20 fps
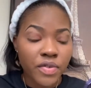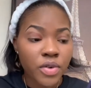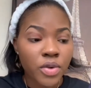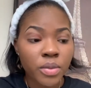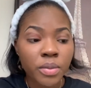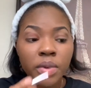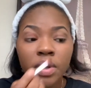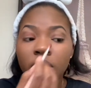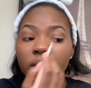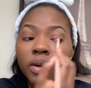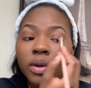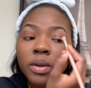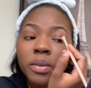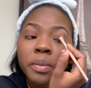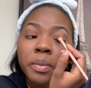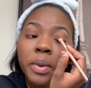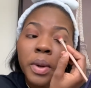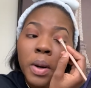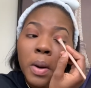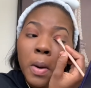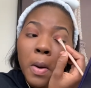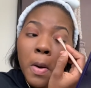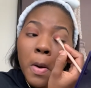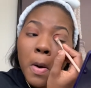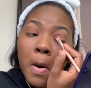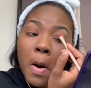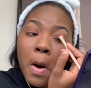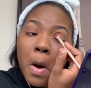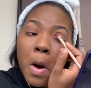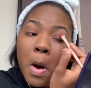the makeup.
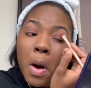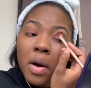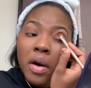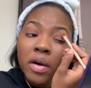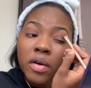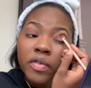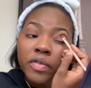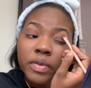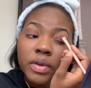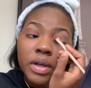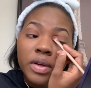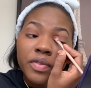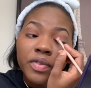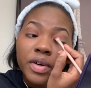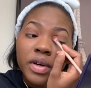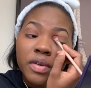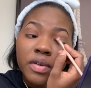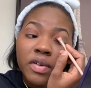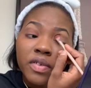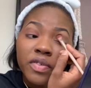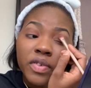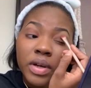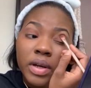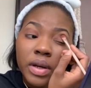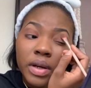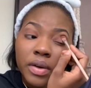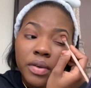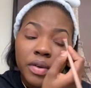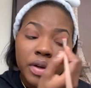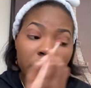take forever to
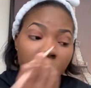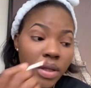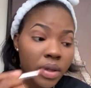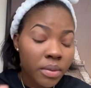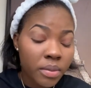get ready.